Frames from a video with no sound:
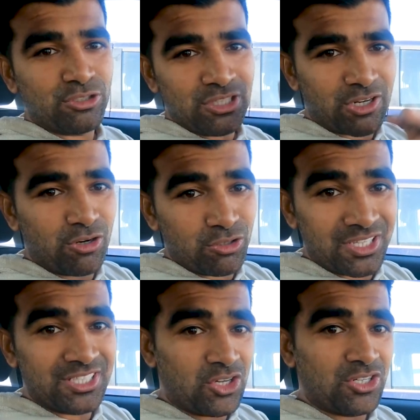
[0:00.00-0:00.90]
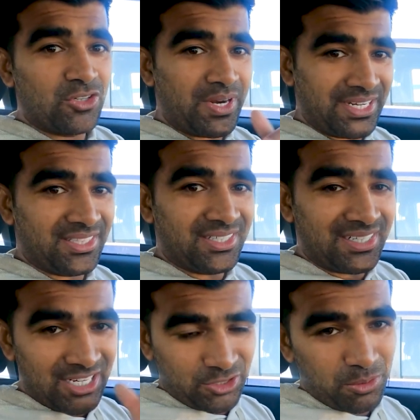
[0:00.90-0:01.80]
actually the closing is on
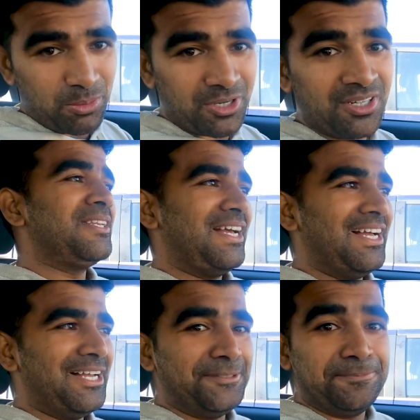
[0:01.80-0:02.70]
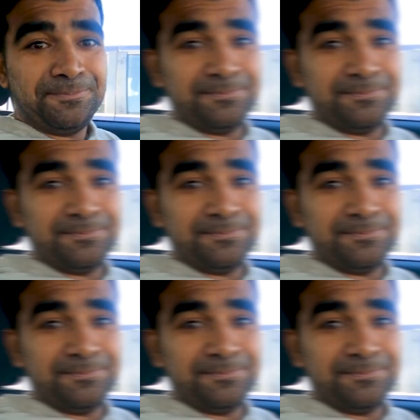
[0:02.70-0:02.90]
23rd october um,